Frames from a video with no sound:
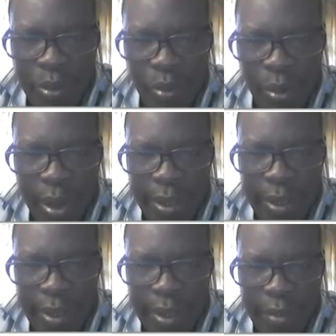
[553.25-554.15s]
To
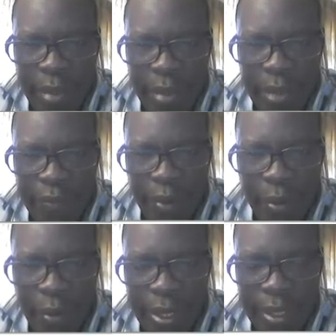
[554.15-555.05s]
y. But
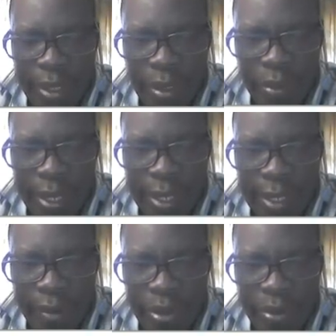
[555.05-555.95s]
before we do the
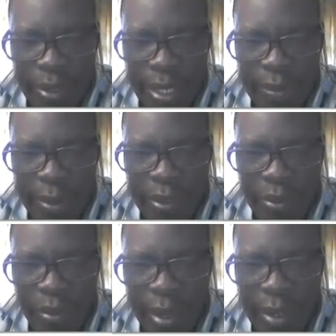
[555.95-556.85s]
integration with respect
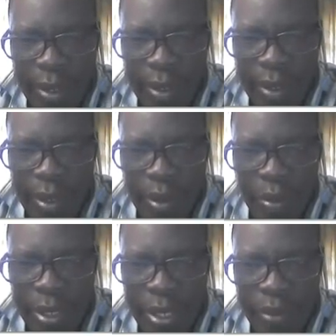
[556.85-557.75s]
to y,
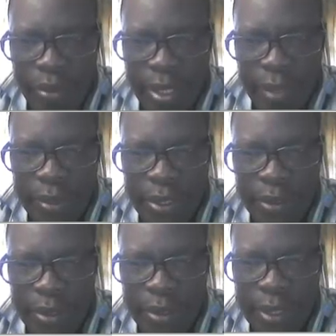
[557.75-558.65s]
we need to
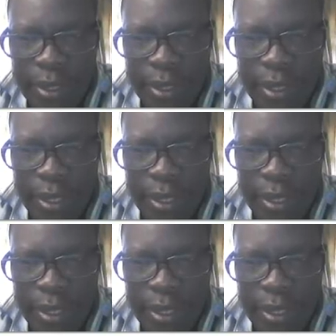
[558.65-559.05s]
substitute